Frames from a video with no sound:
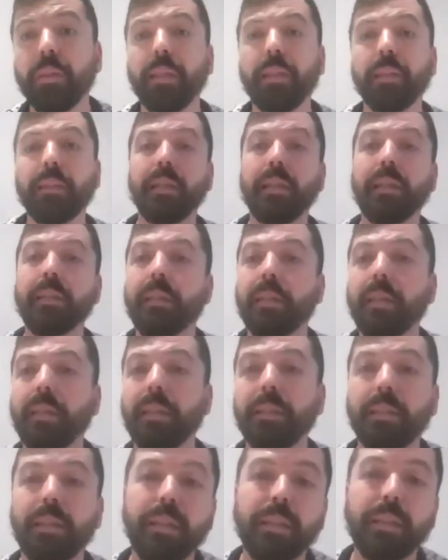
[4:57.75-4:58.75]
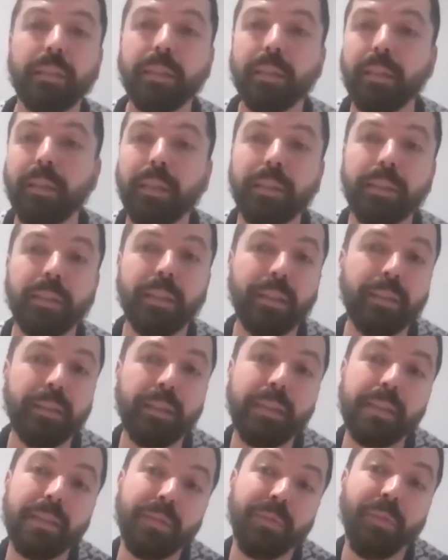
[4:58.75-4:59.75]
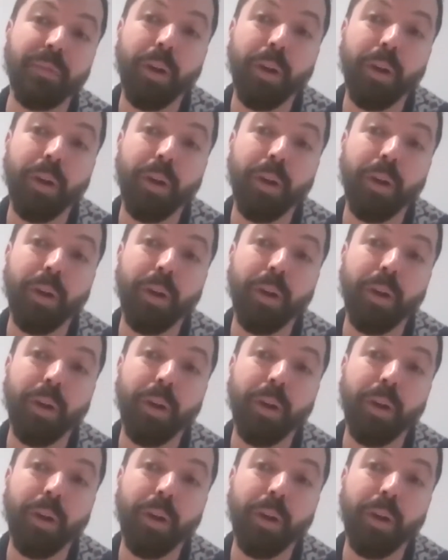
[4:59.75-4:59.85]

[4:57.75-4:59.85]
in, in, in, in, in this